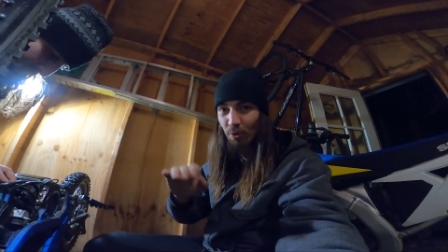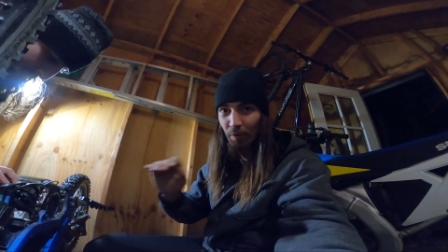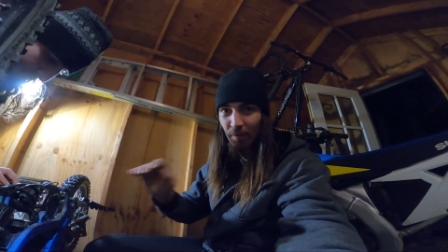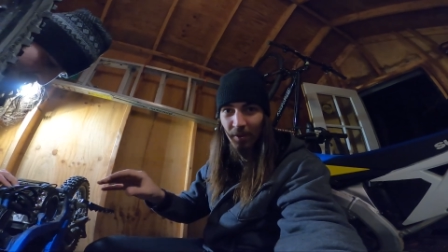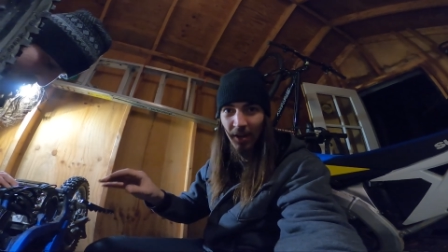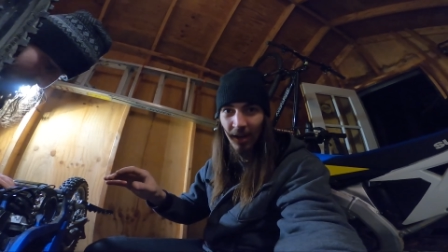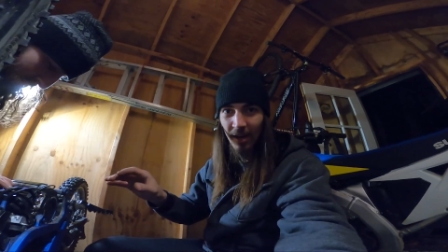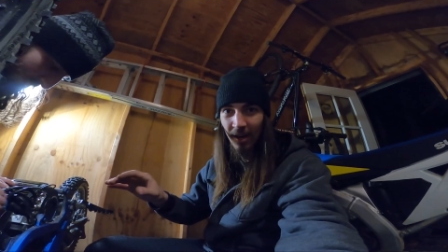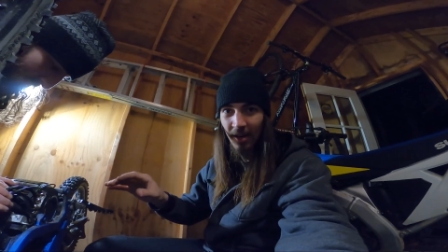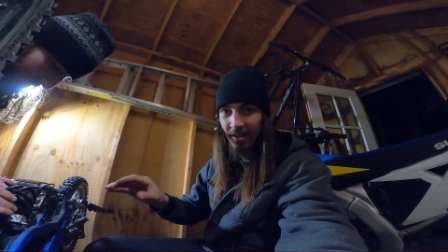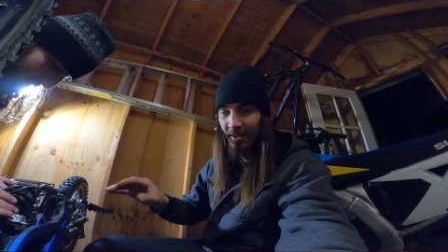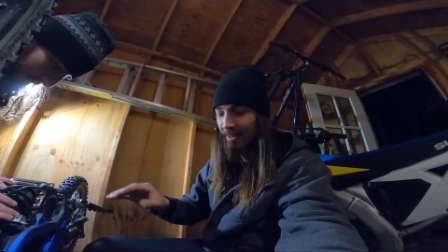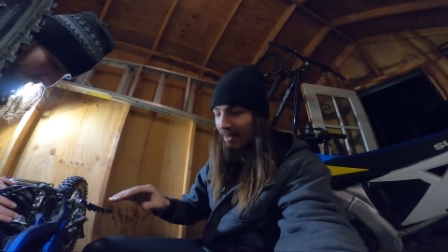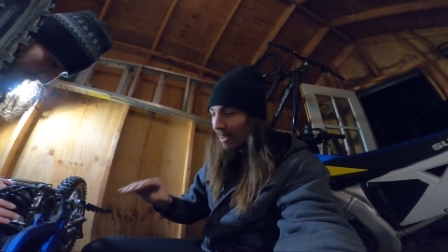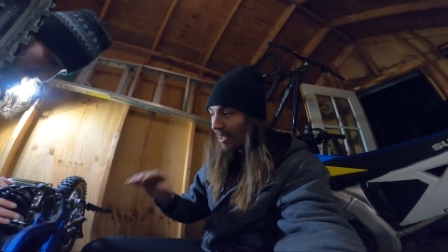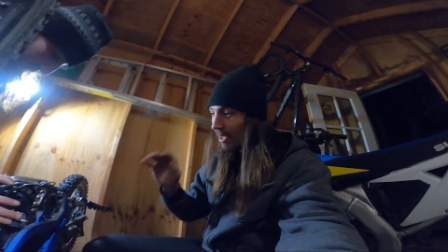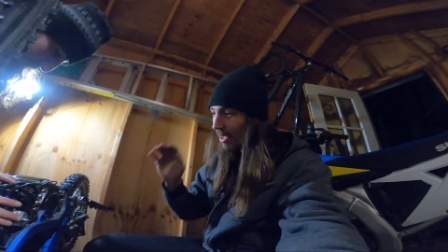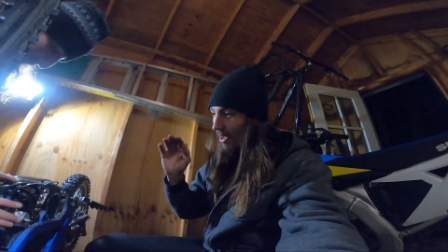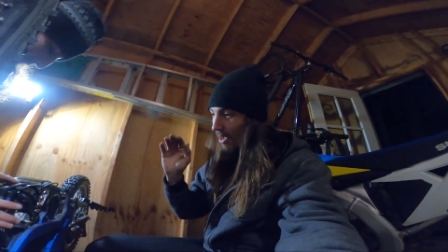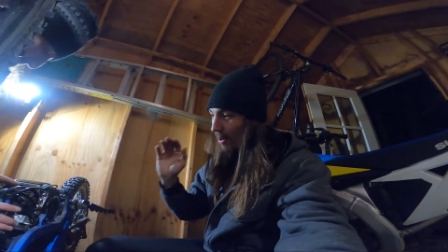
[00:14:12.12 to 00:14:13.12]
moved on,
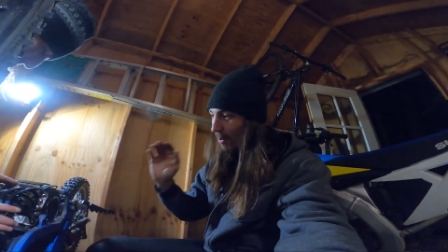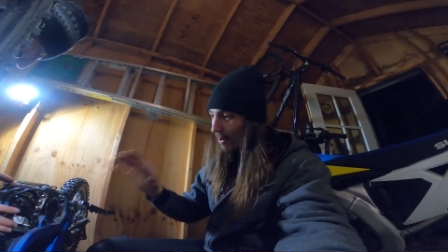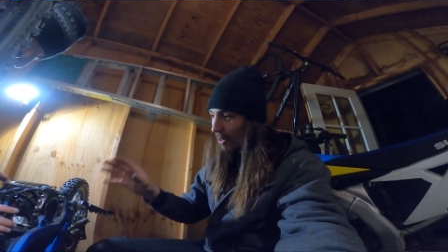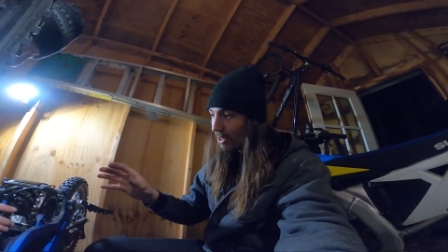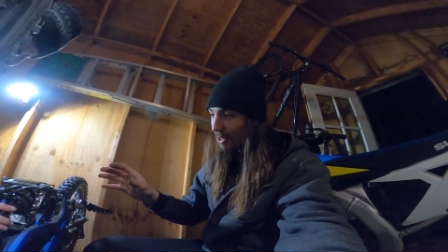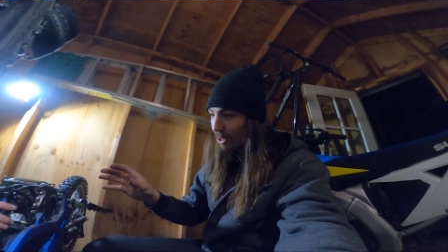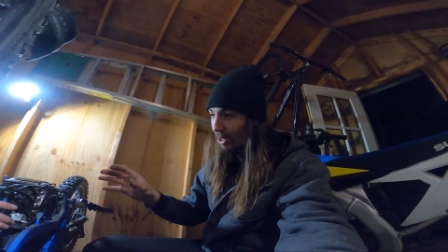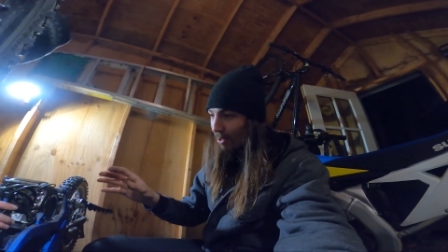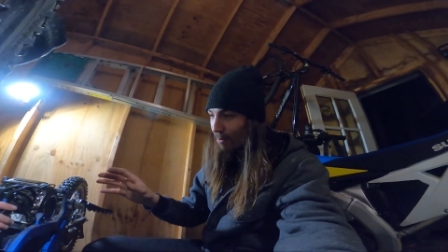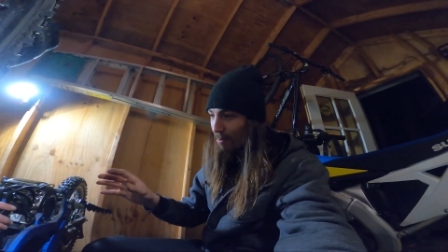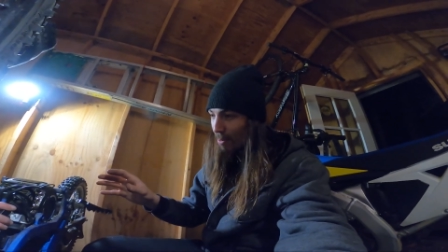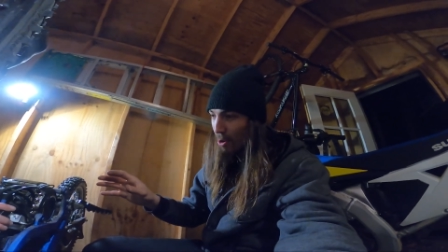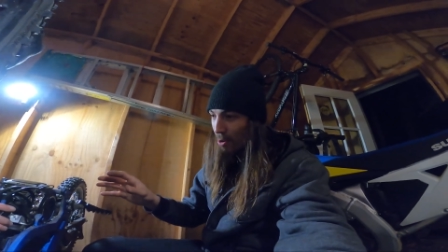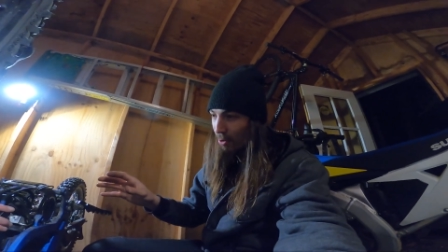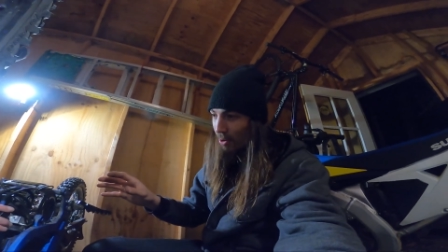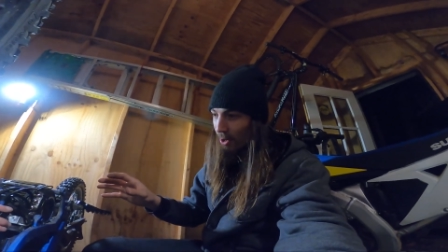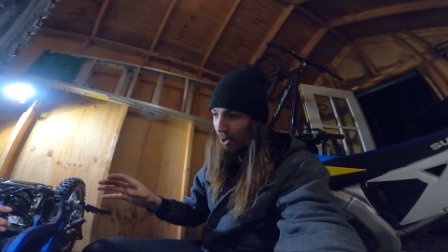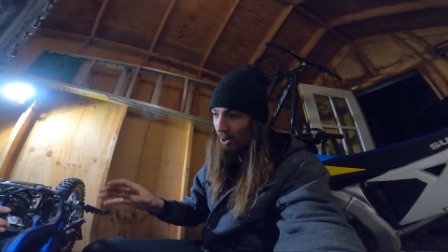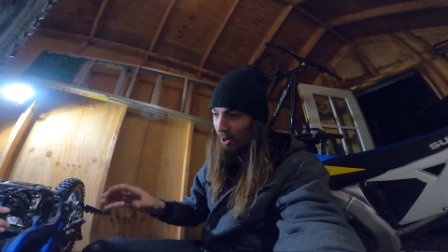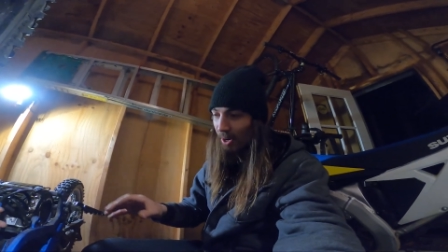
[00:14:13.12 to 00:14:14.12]
went to the
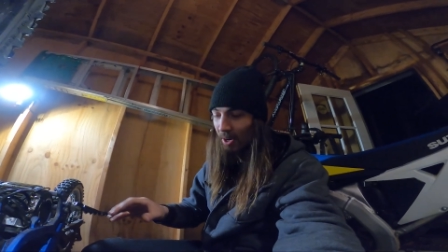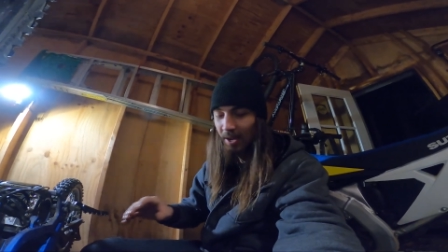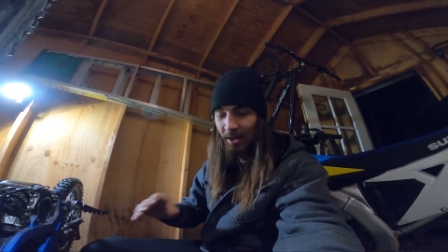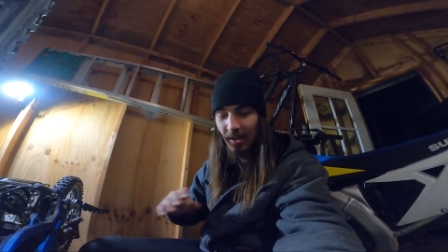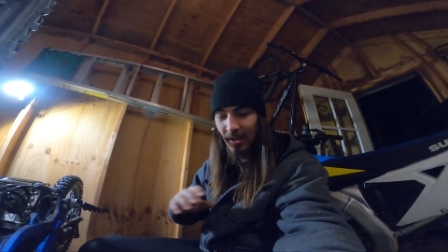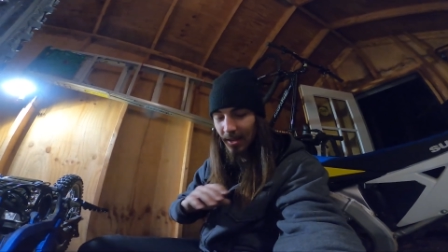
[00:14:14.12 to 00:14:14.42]
motor,